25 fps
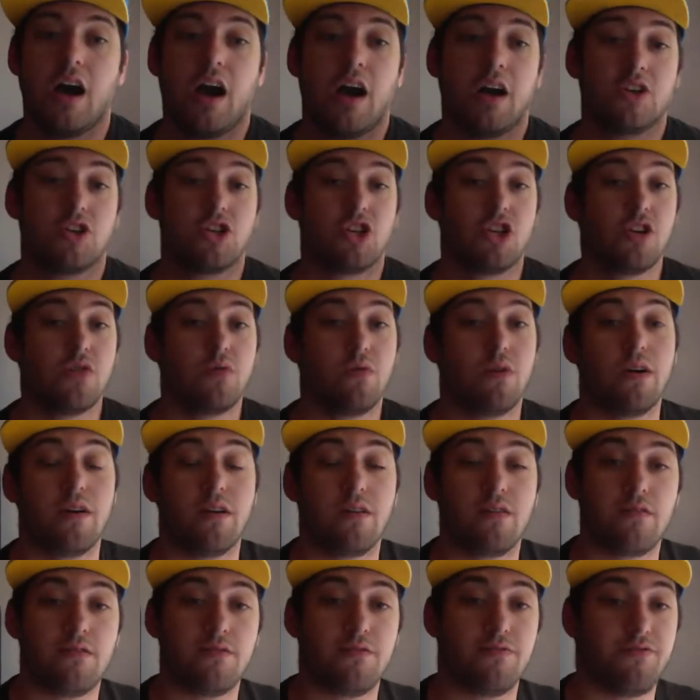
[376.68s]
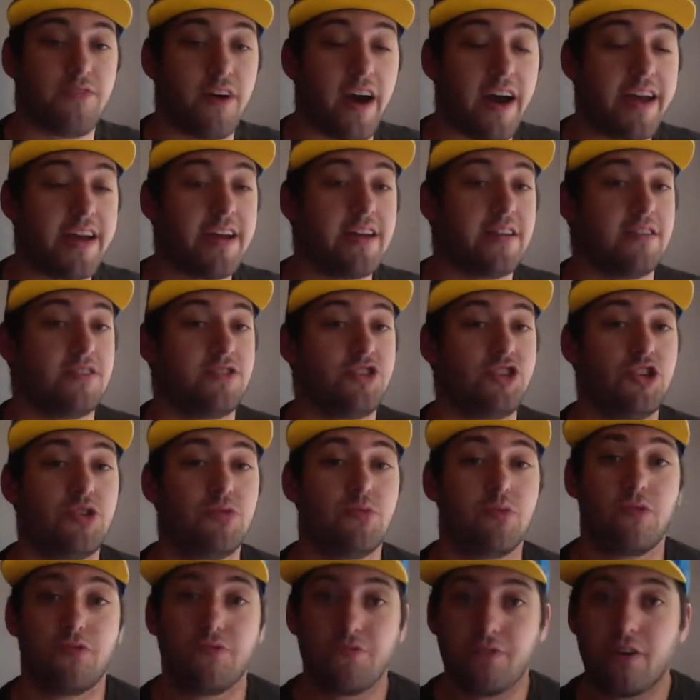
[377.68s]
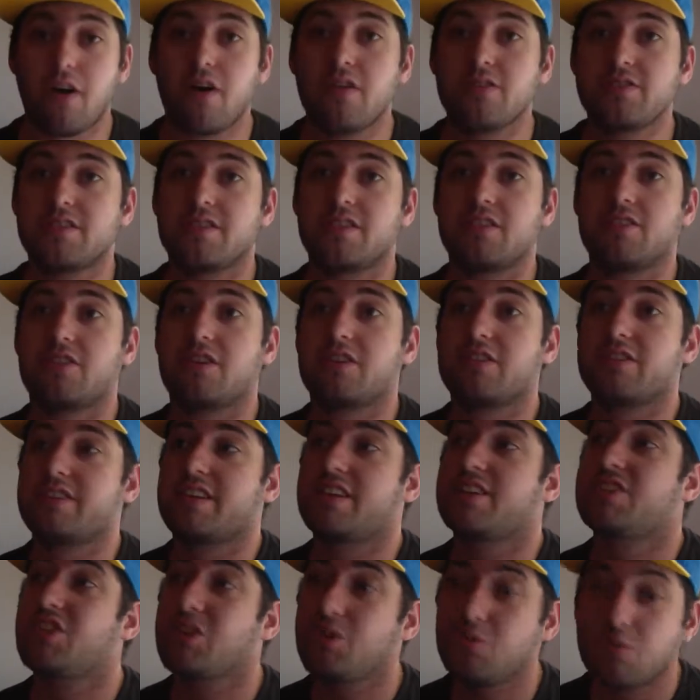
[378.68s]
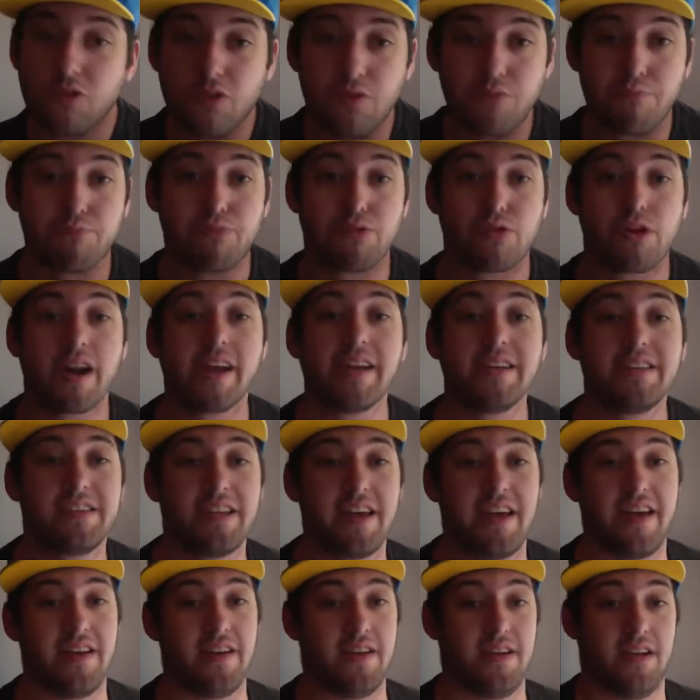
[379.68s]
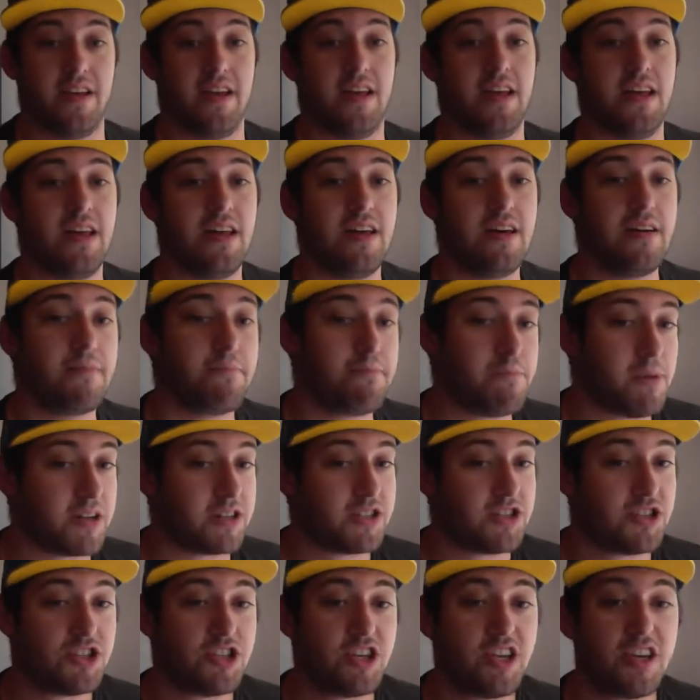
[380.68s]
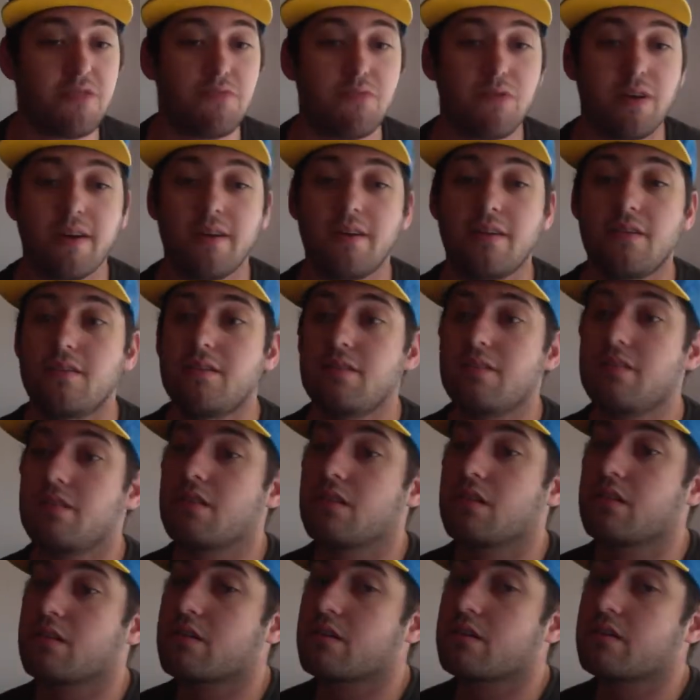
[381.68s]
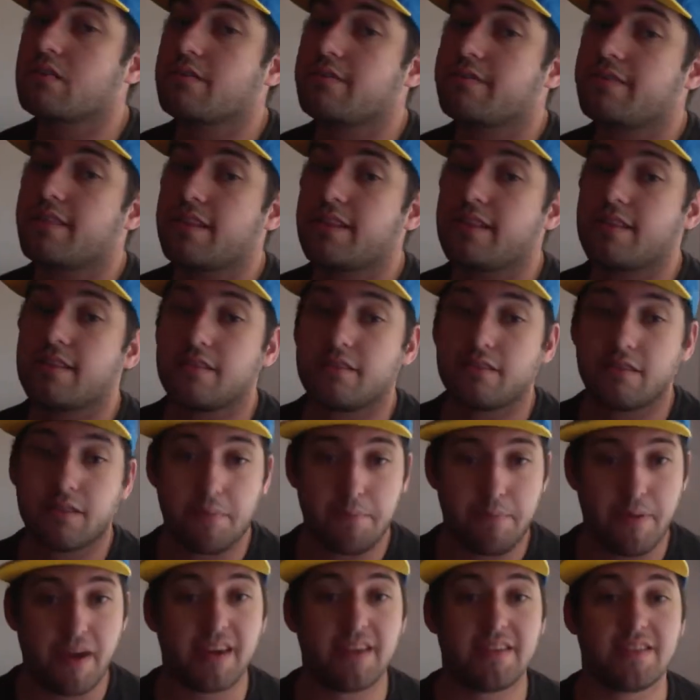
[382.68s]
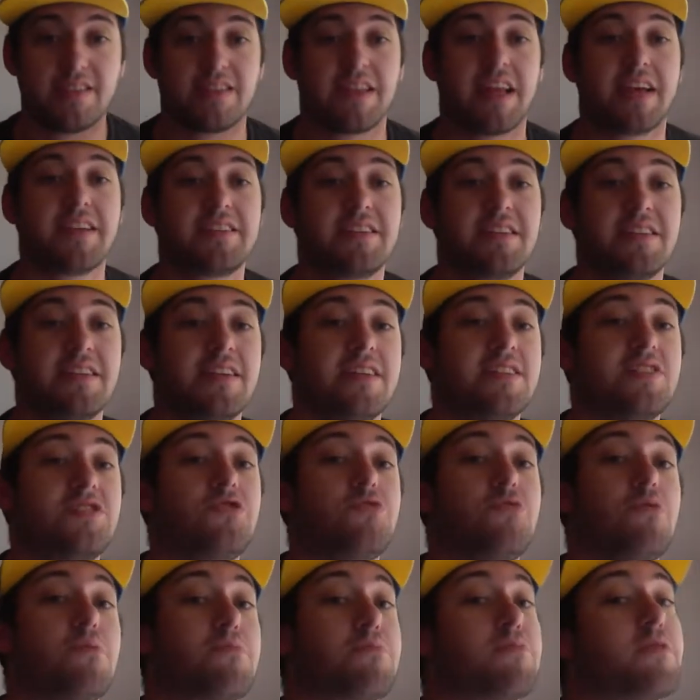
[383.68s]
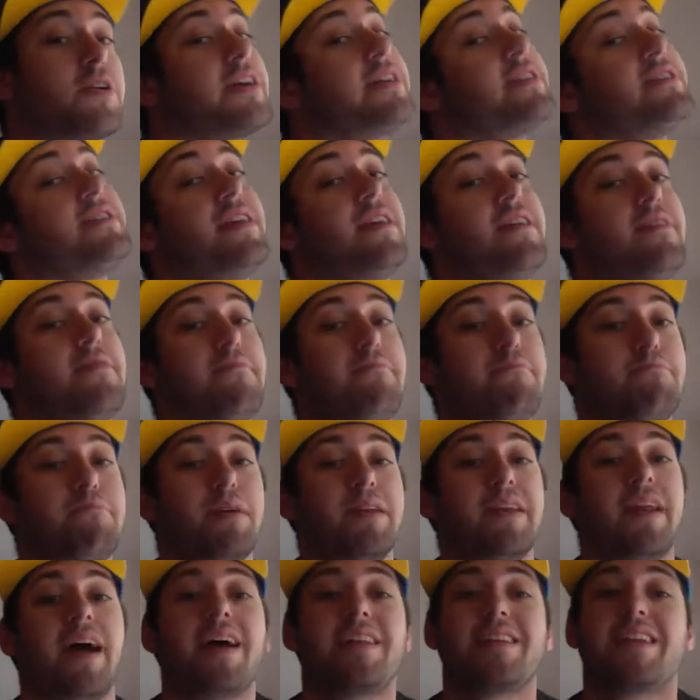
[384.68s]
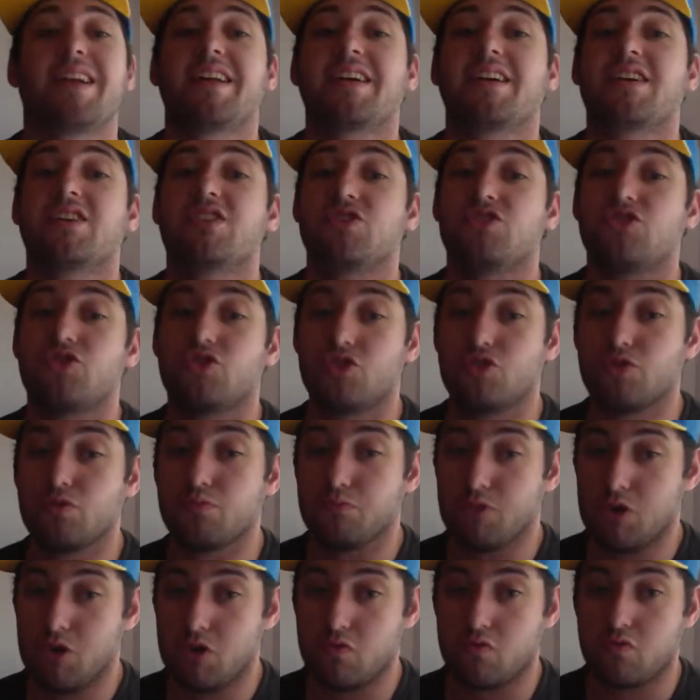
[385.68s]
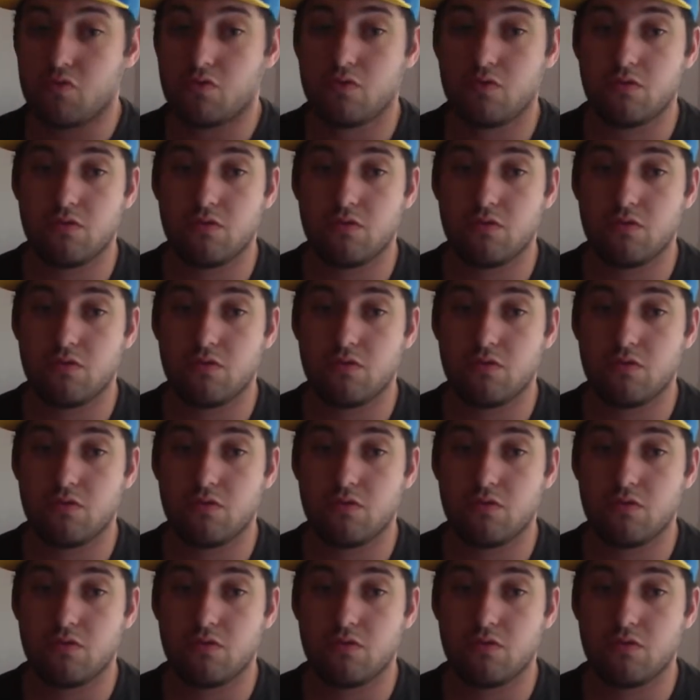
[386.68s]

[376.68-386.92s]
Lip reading: She will fight, she will fall to the dark side, she will embrace it, but she will learn the biggest lesson is to embrace it, but not let it consume you.